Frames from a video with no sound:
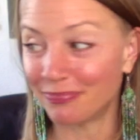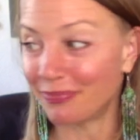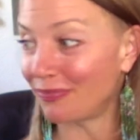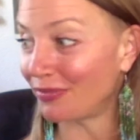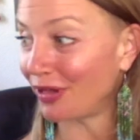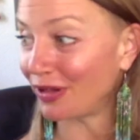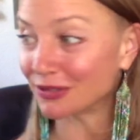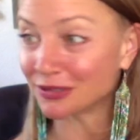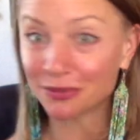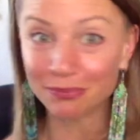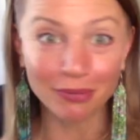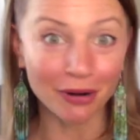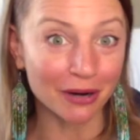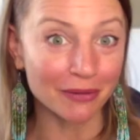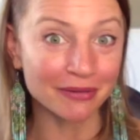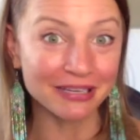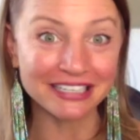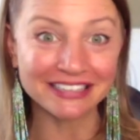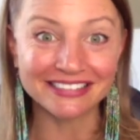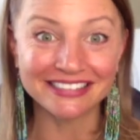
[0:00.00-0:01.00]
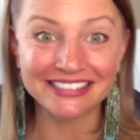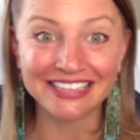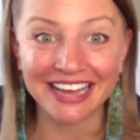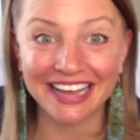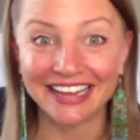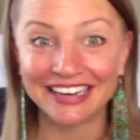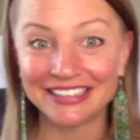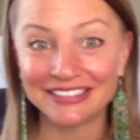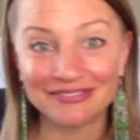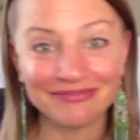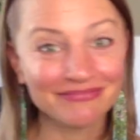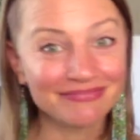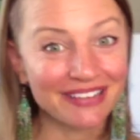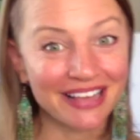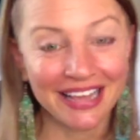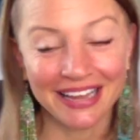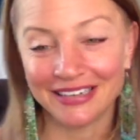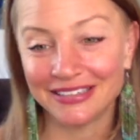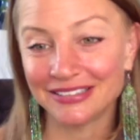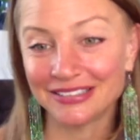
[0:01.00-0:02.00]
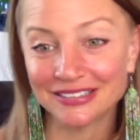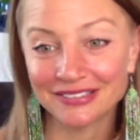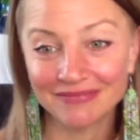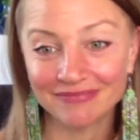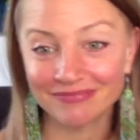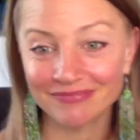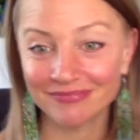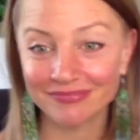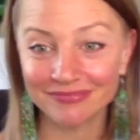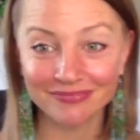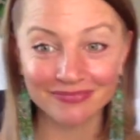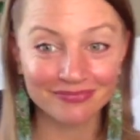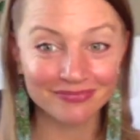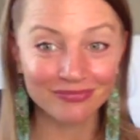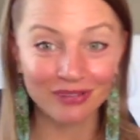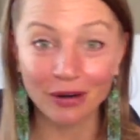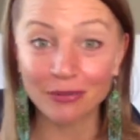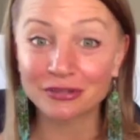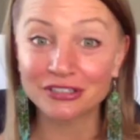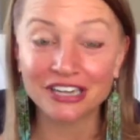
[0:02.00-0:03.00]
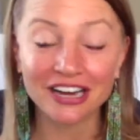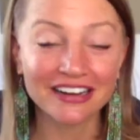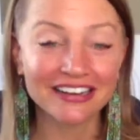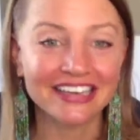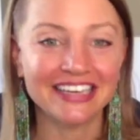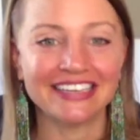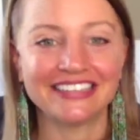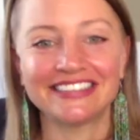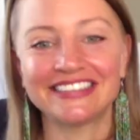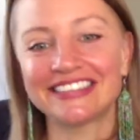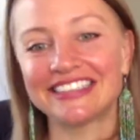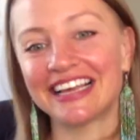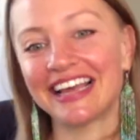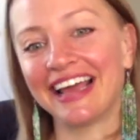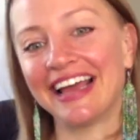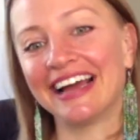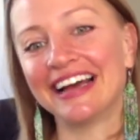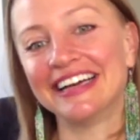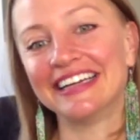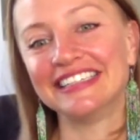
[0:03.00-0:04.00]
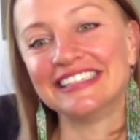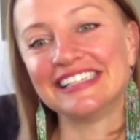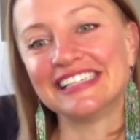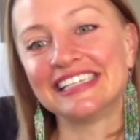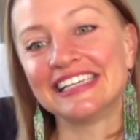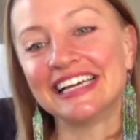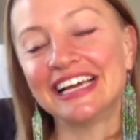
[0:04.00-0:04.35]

lots of Barbies and rubber duckies, and